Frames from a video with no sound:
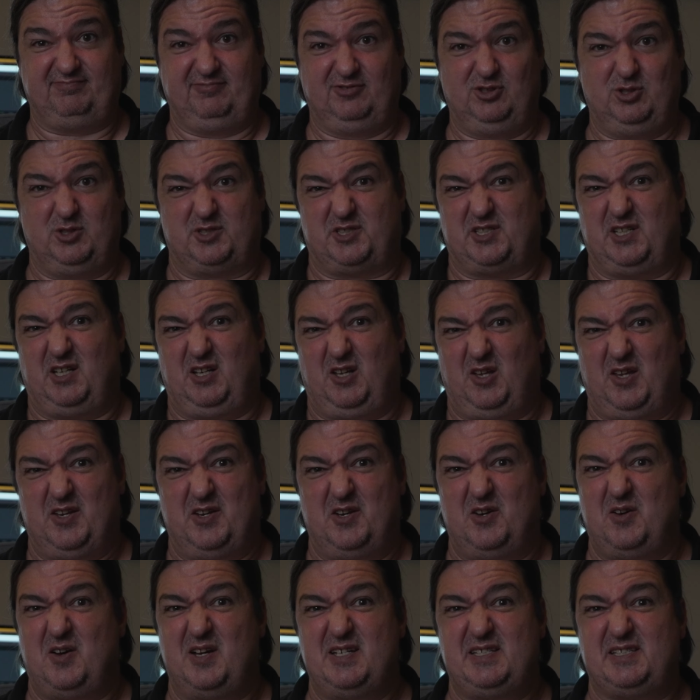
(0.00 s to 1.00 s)
Looks a lot
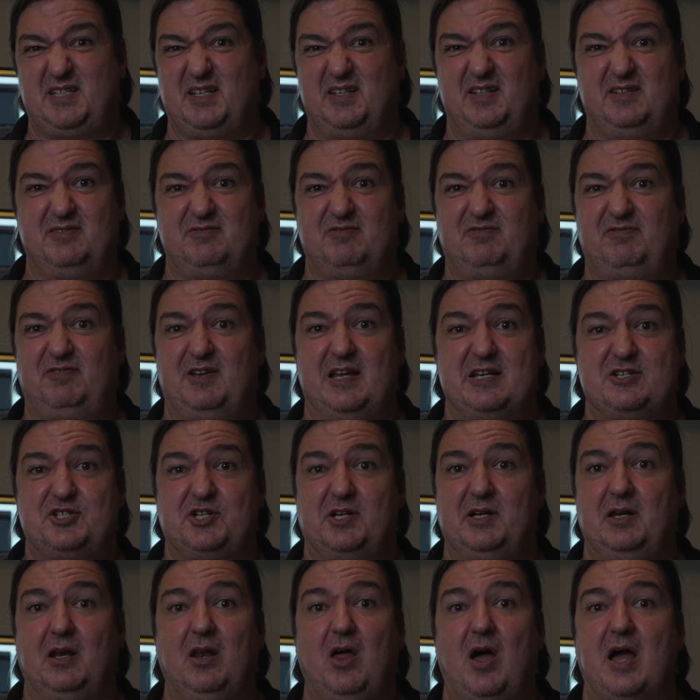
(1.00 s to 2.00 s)
nicer than
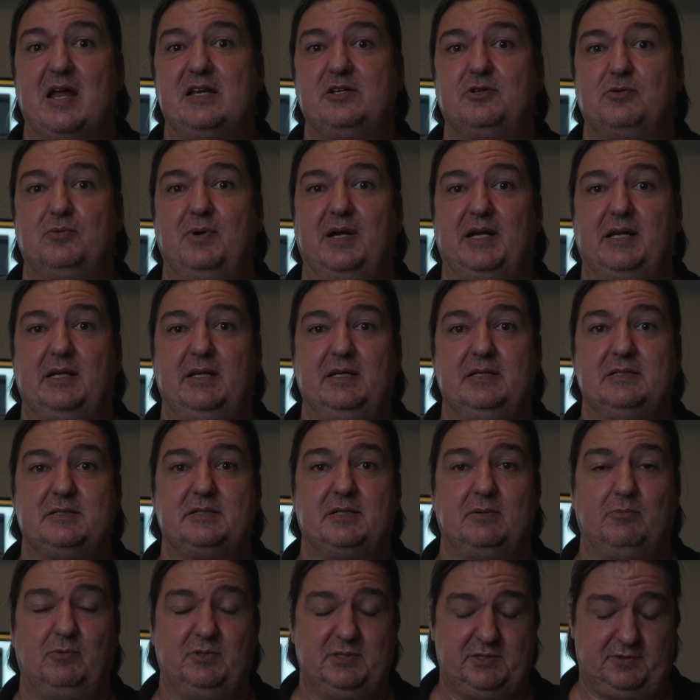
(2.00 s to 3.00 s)
flashing a light directly in
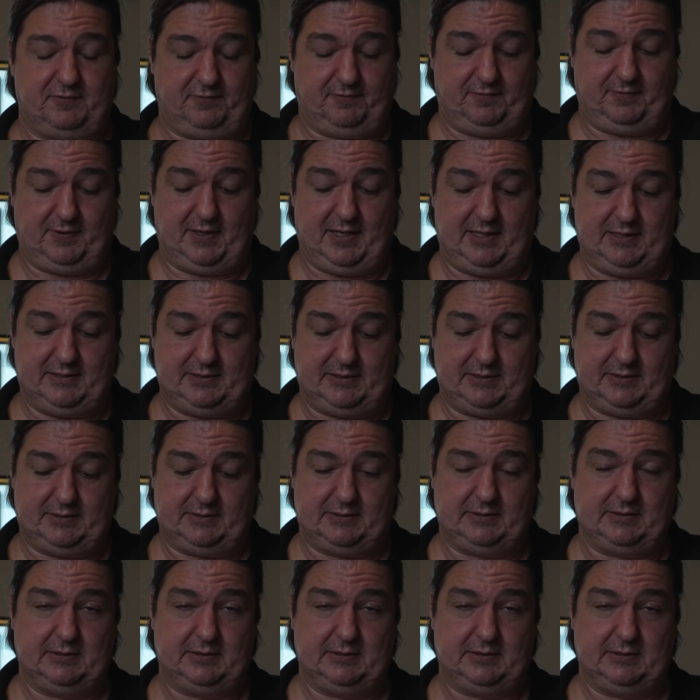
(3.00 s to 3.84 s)
someone's face.